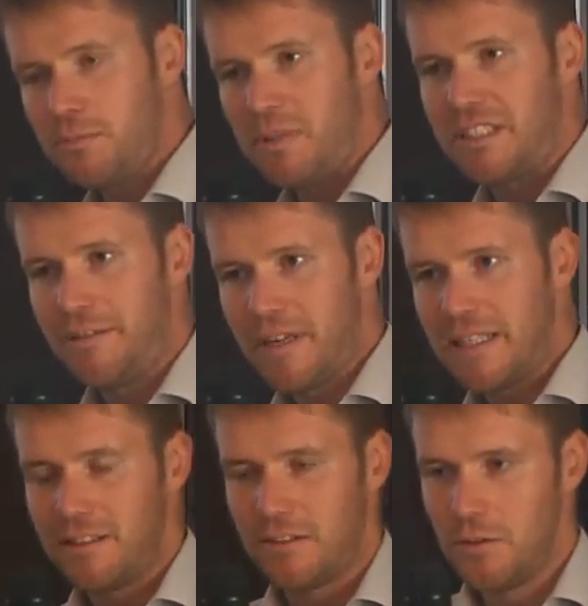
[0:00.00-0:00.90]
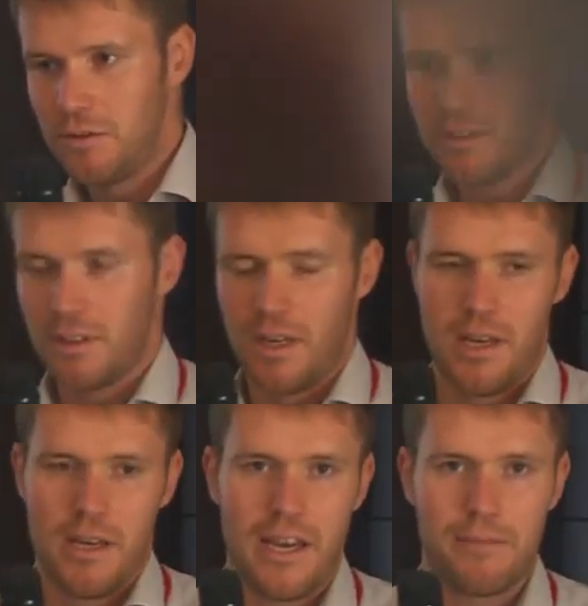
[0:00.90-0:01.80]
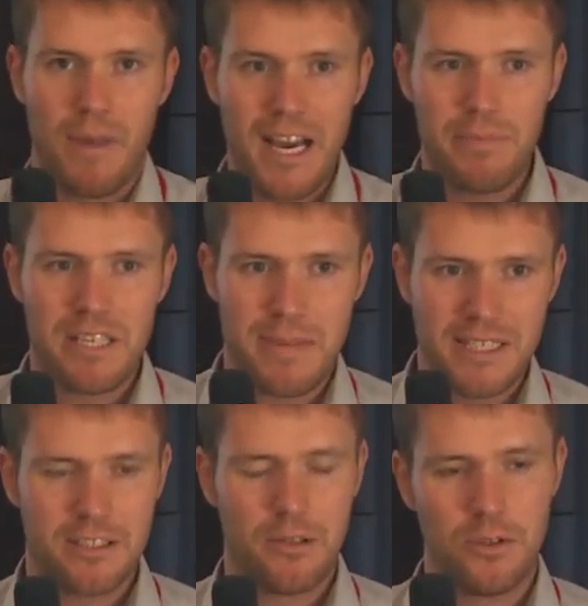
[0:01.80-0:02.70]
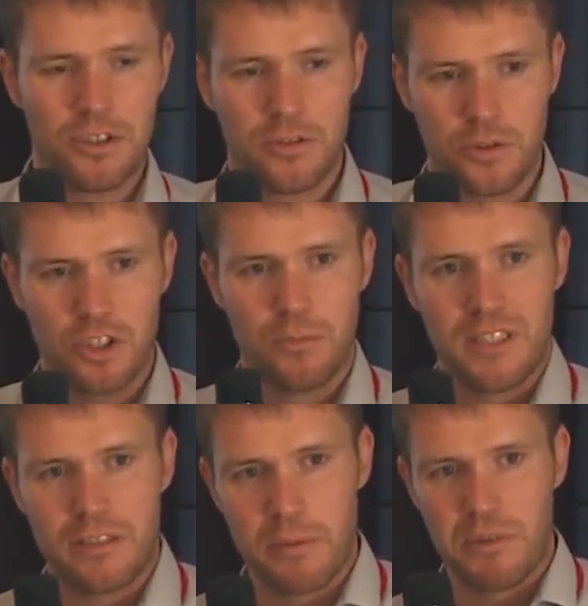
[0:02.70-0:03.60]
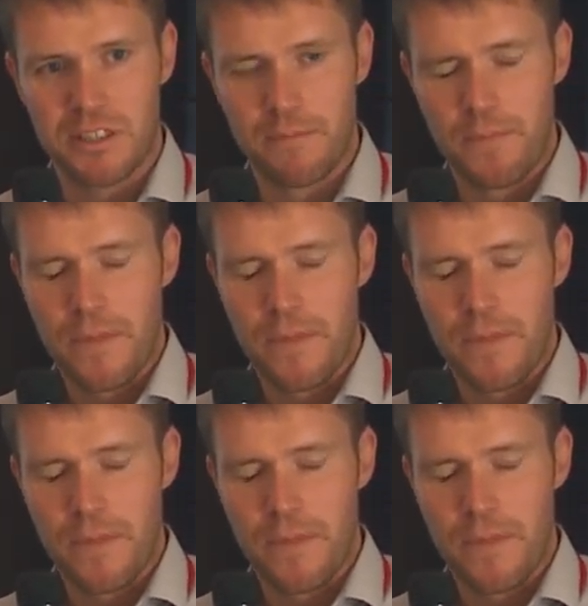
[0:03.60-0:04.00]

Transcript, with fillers: specific institutions, it might be the best solution to stop the agreement.